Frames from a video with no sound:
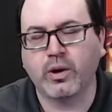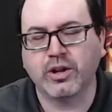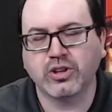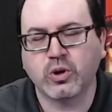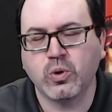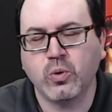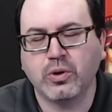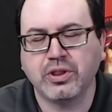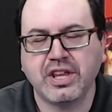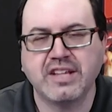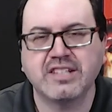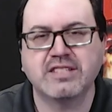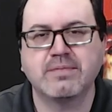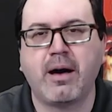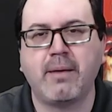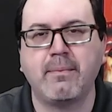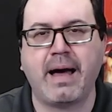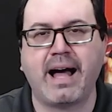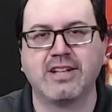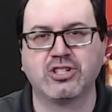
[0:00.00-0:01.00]
One of the cool things
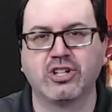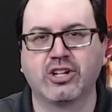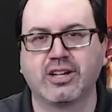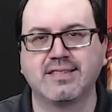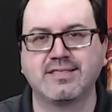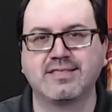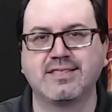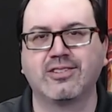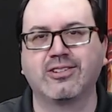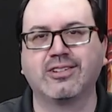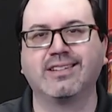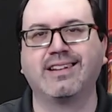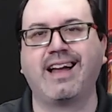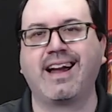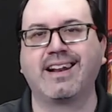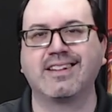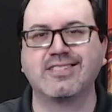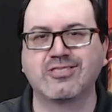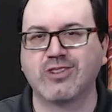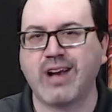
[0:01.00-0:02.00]
about Magic is there are a
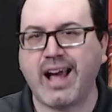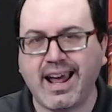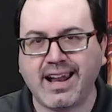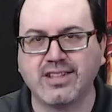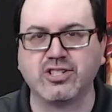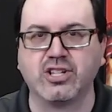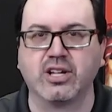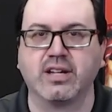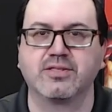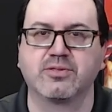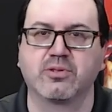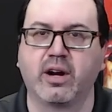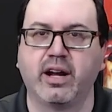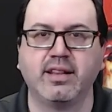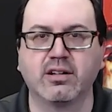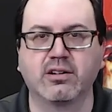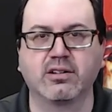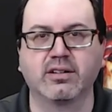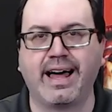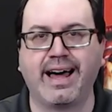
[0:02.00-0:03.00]
lot of strategies,
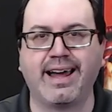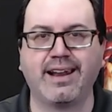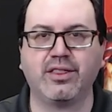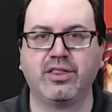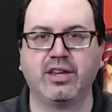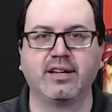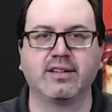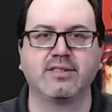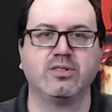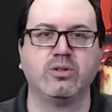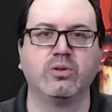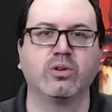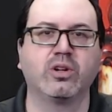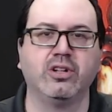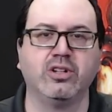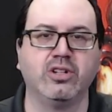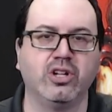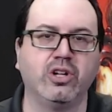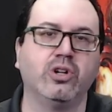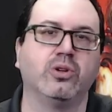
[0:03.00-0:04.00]
right? There are a lot of things you
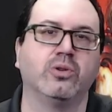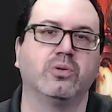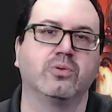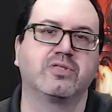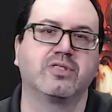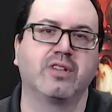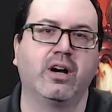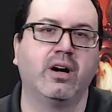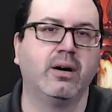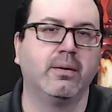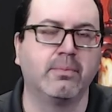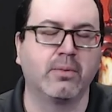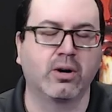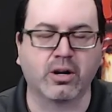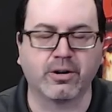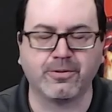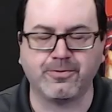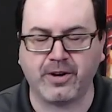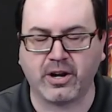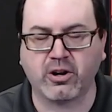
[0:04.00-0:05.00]
can do. Some
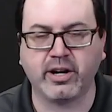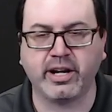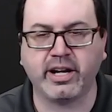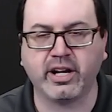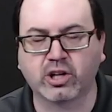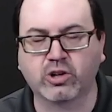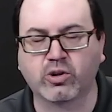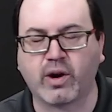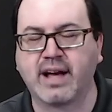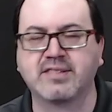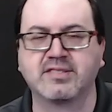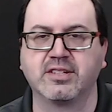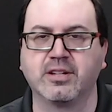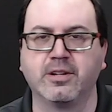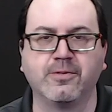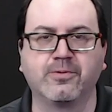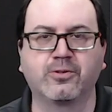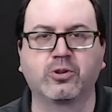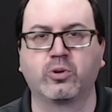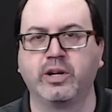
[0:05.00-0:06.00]
are very
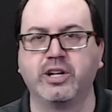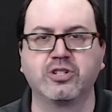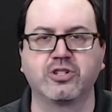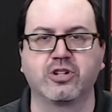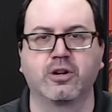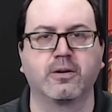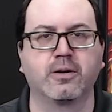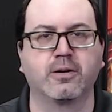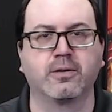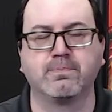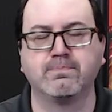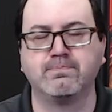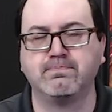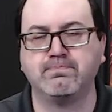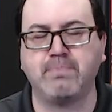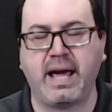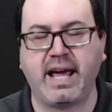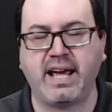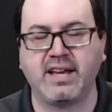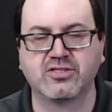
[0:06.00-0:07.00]
aggressive creature
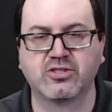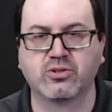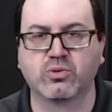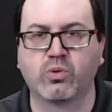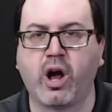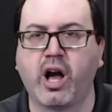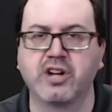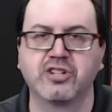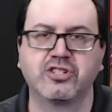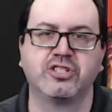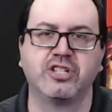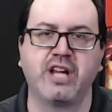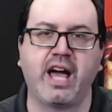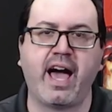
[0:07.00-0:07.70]
based rush